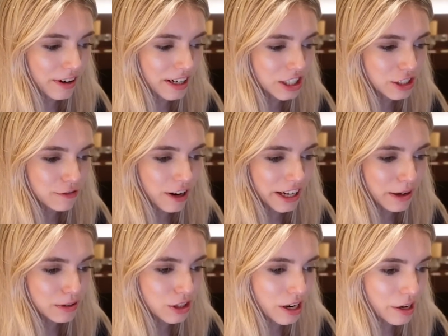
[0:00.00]
I just felt like
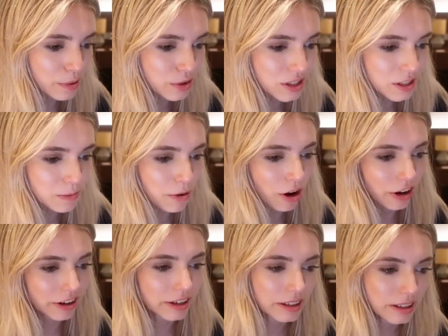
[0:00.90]
I was going to lose this
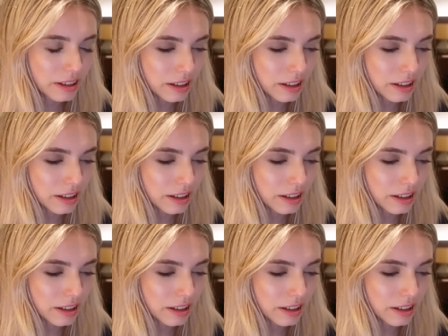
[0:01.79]
pawn.